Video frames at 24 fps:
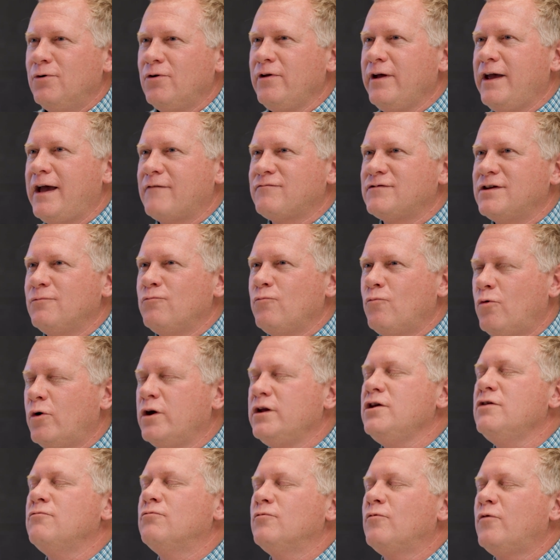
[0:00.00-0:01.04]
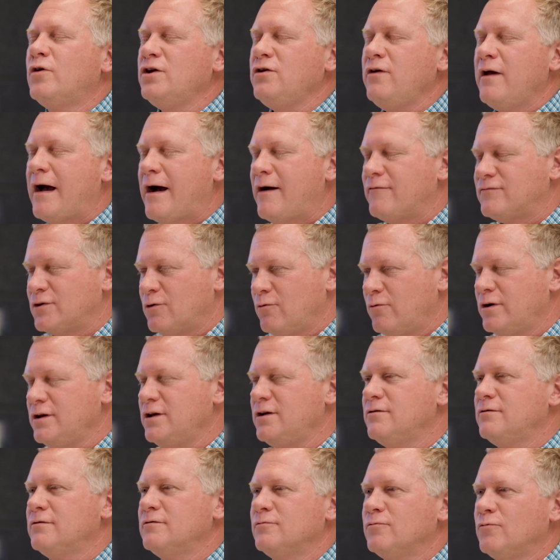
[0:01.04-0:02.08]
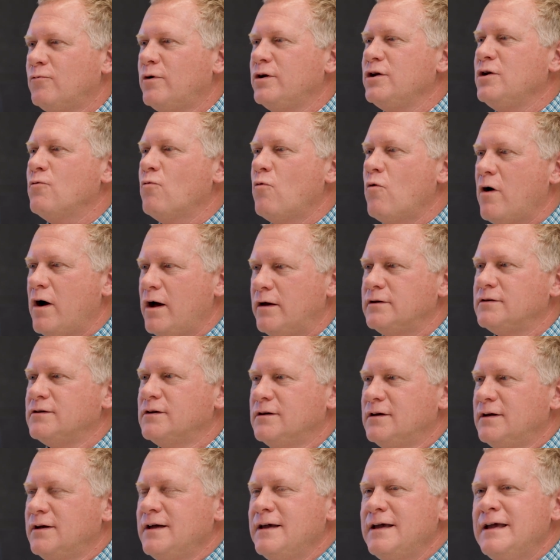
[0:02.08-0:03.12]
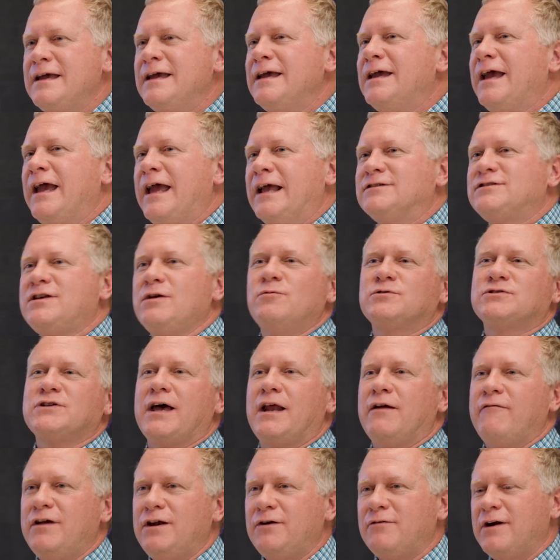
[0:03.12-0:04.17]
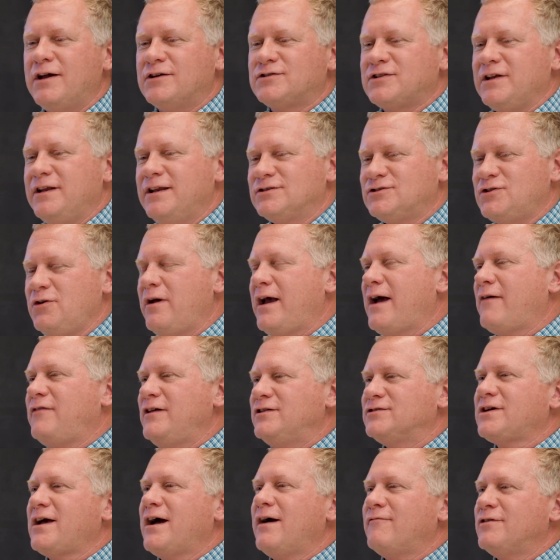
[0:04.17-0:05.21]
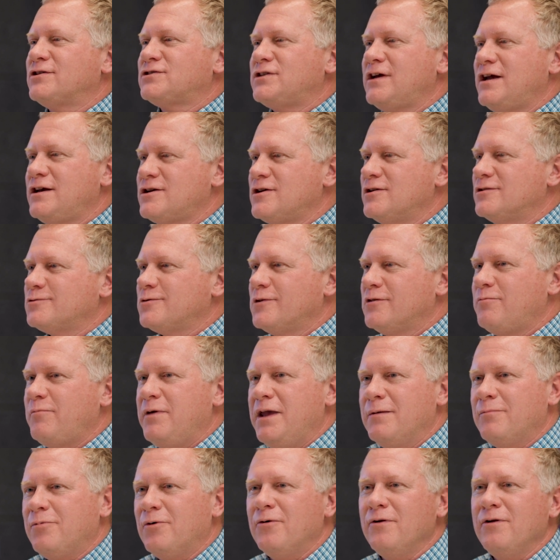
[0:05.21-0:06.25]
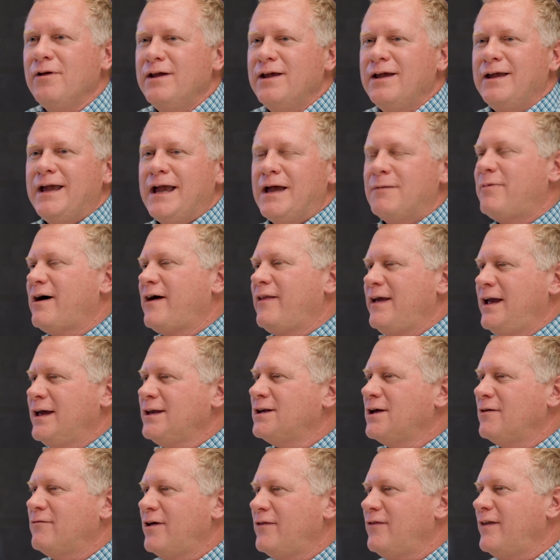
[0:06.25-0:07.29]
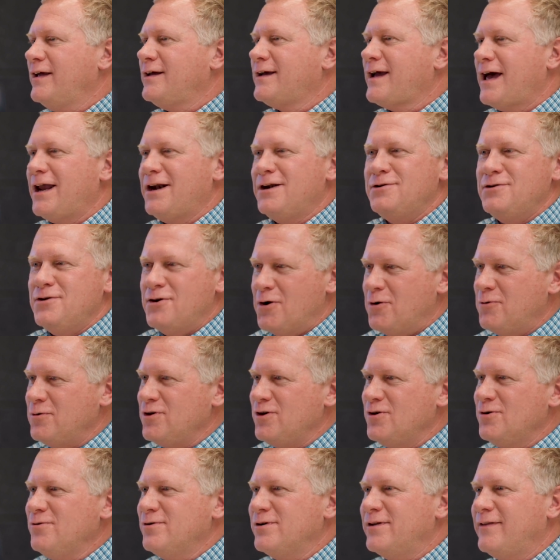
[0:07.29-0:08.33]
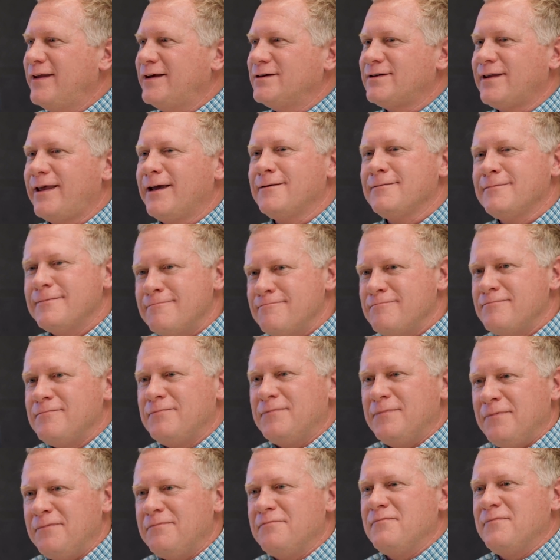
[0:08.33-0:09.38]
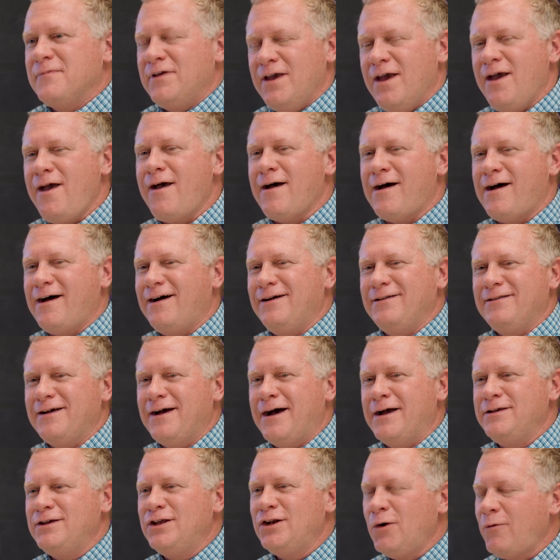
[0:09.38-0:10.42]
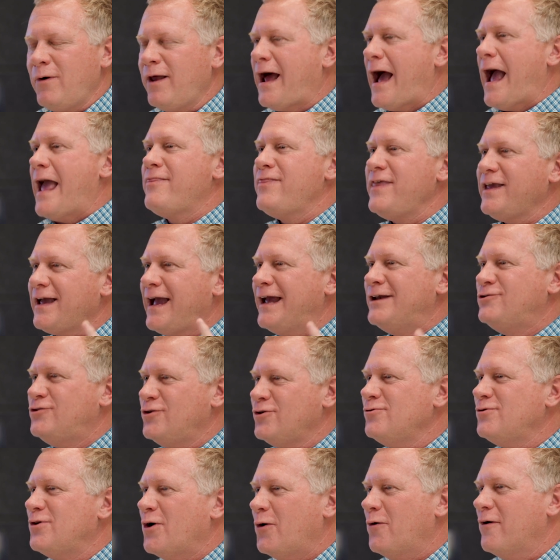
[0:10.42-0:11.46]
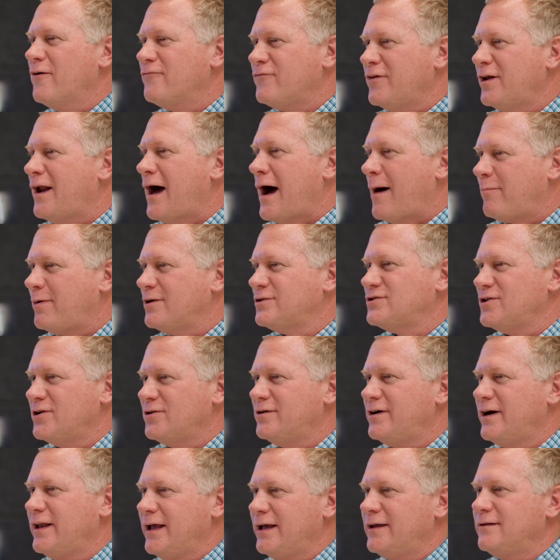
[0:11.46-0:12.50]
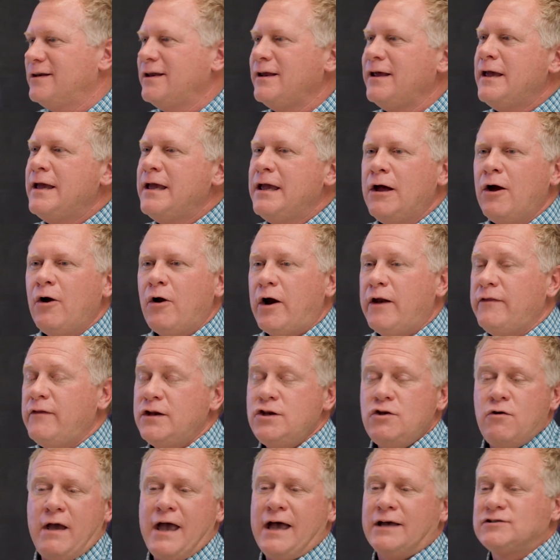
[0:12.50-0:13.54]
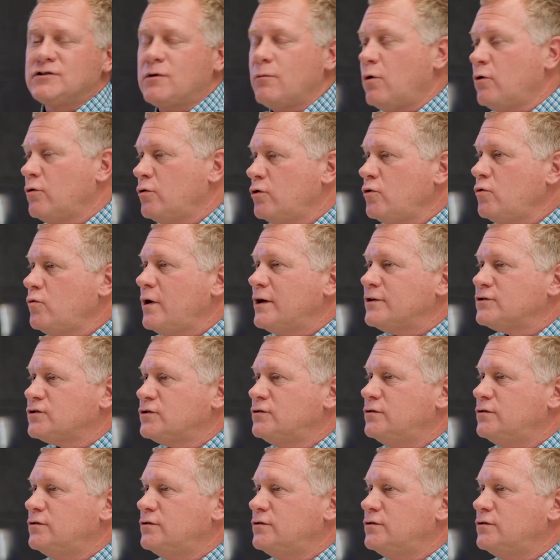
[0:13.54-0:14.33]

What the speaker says: really have to, what are you after? What do you want? And see, what's kind of interesting is you have these conversations with people, and by the end of it, they kind of know you, and there's like, yeah, you know what? I think I do know of an opportunity. And then you ask them, well, who else